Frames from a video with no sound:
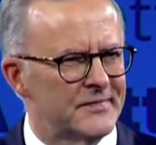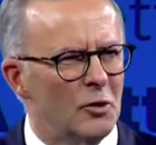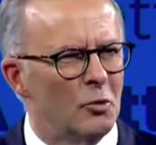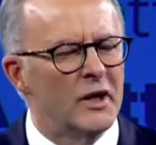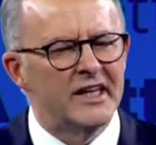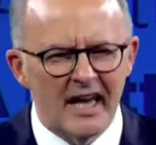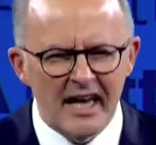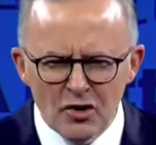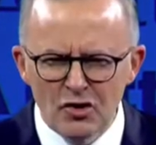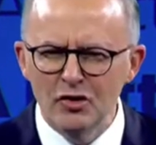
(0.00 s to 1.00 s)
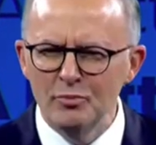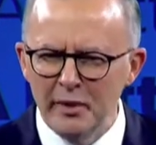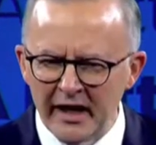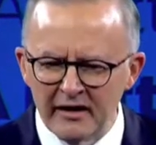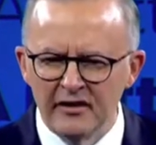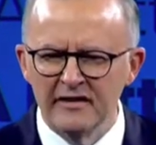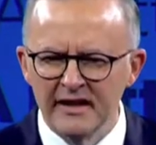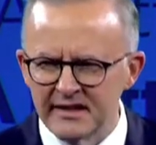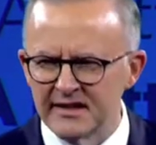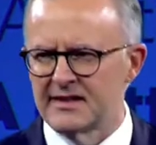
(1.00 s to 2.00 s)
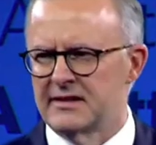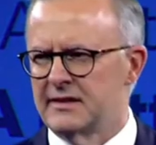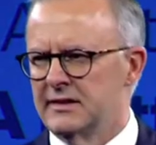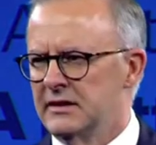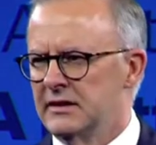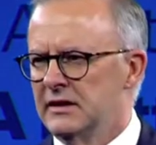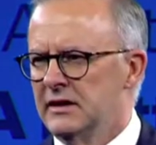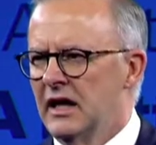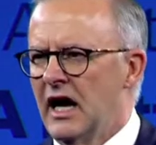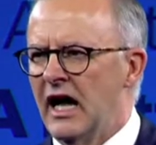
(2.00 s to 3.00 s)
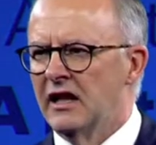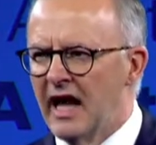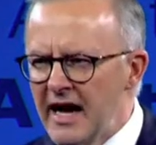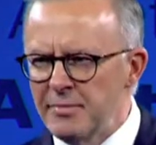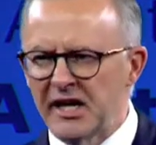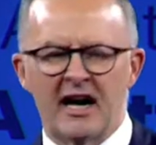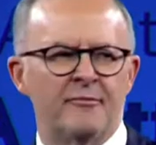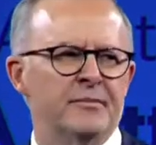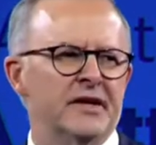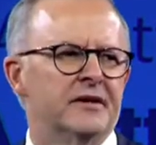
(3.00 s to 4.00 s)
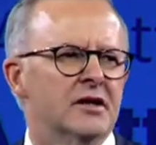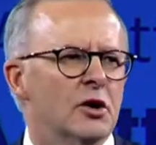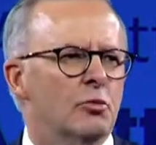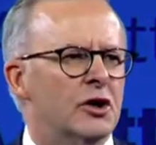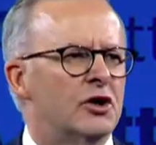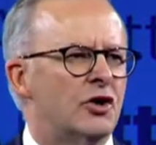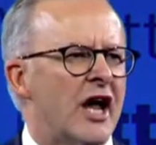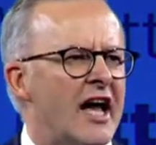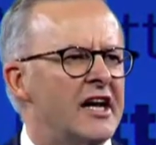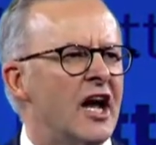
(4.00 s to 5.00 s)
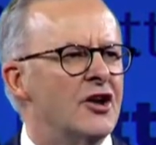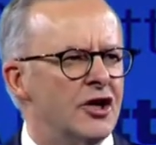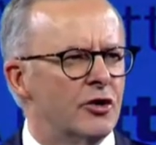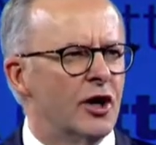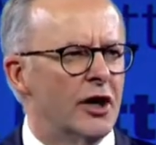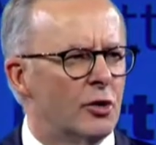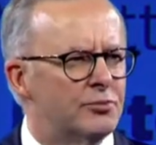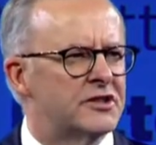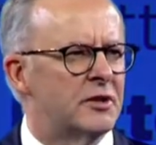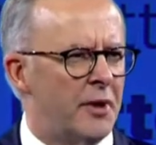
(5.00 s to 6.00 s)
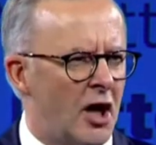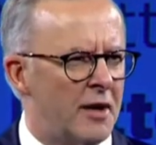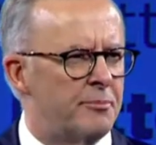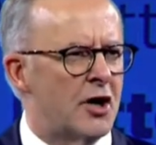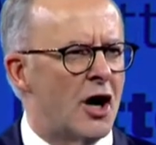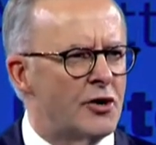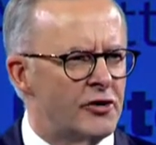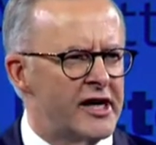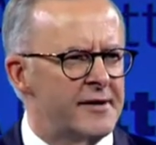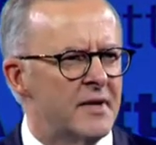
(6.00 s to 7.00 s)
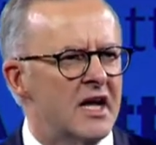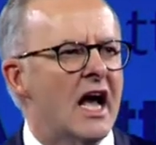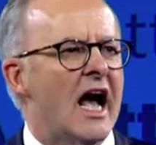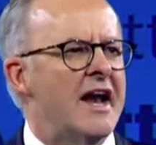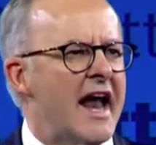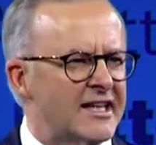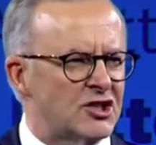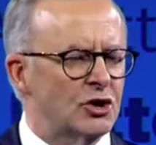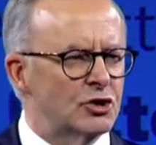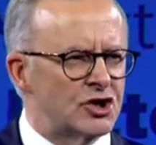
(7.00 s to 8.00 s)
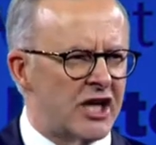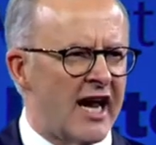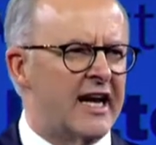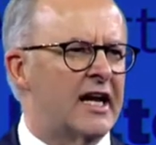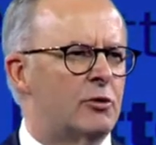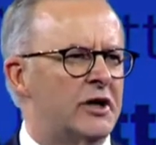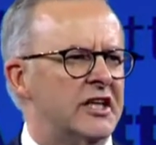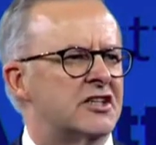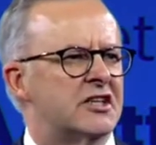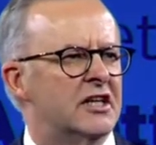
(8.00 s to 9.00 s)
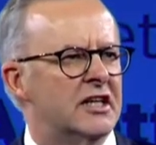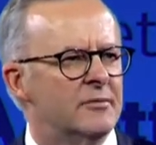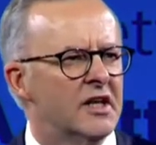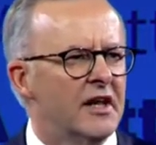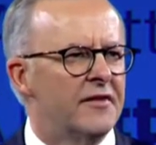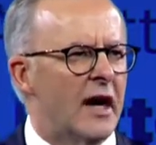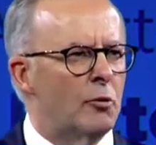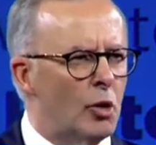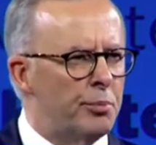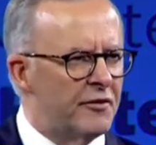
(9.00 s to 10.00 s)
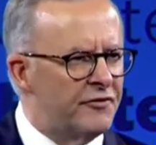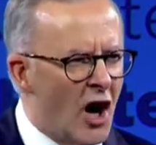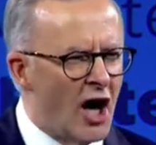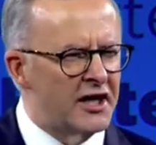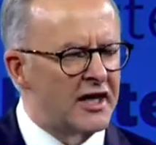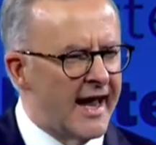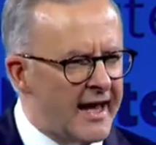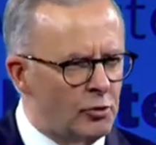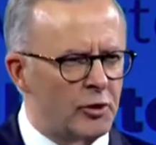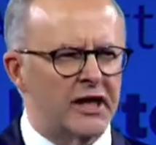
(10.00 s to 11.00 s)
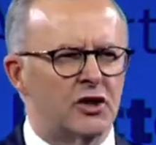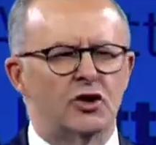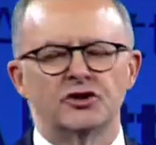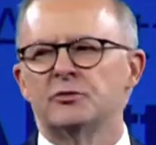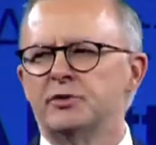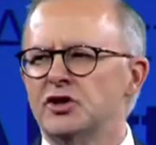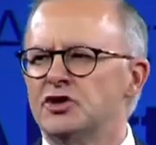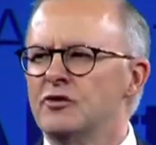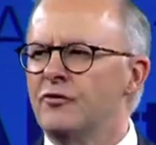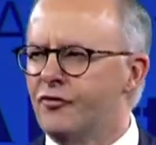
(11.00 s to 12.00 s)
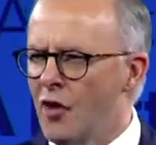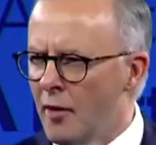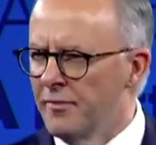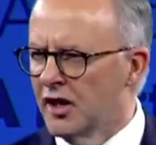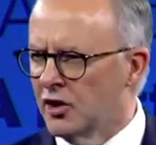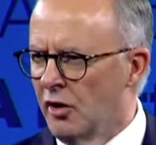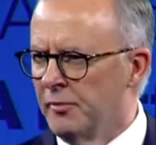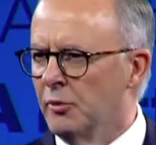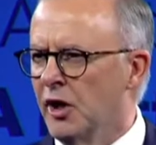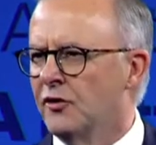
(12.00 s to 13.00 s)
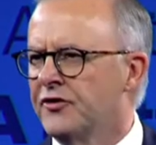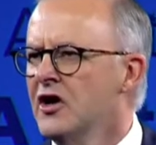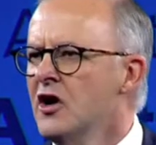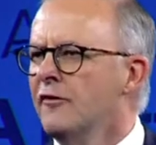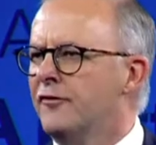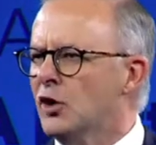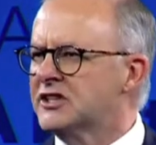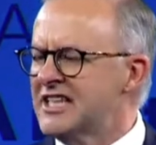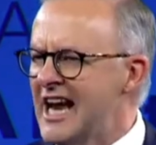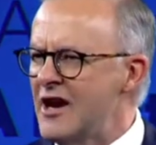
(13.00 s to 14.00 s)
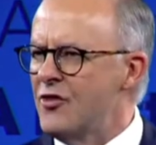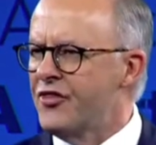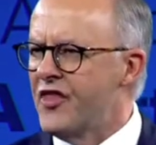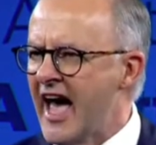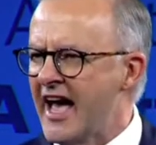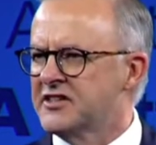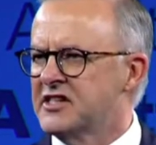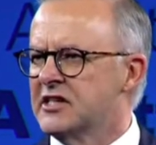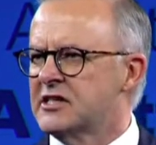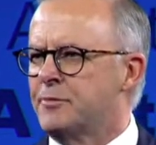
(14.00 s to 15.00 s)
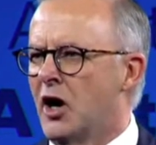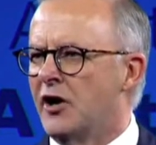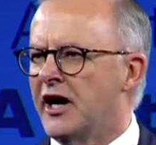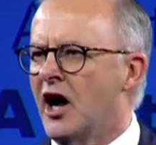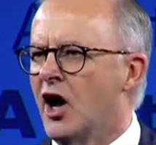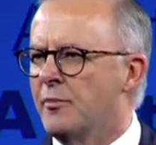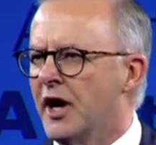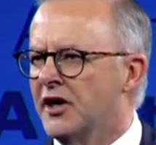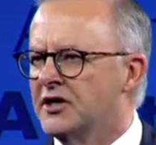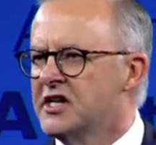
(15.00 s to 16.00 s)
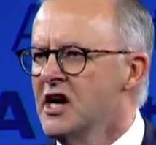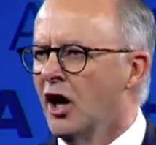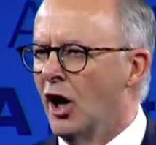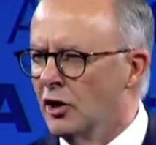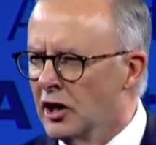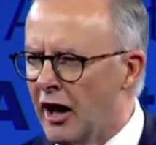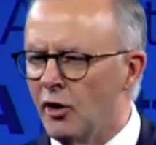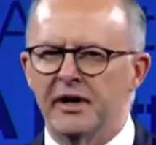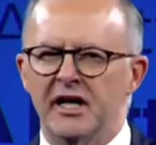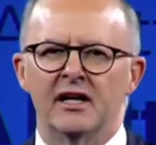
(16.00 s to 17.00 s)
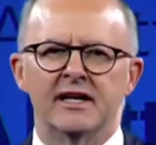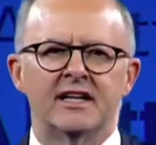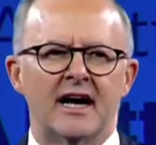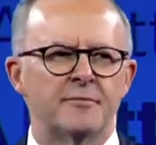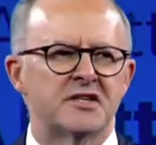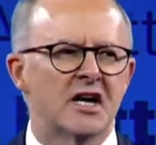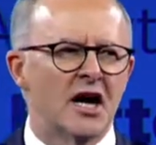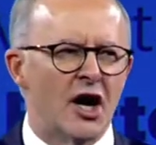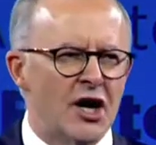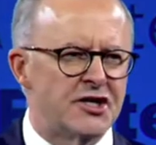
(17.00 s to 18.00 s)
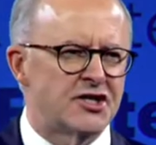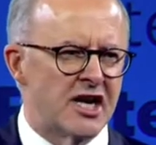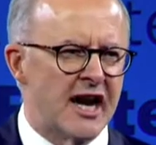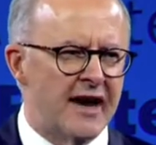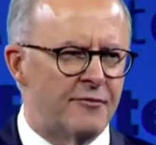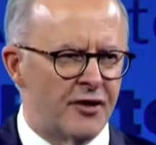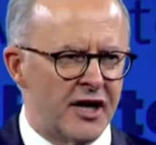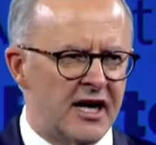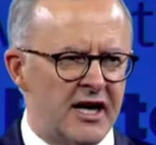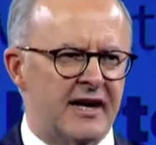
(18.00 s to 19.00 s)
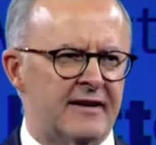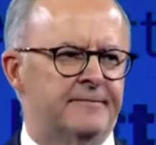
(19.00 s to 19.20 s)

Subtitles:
We can do better than this. A Labor government will create a new Help to Buy program, a national shared equity scheme that will provide an equity contribution from the Commonwealth for 10,000 aspiring homeowners on low and middle incomes each and every year.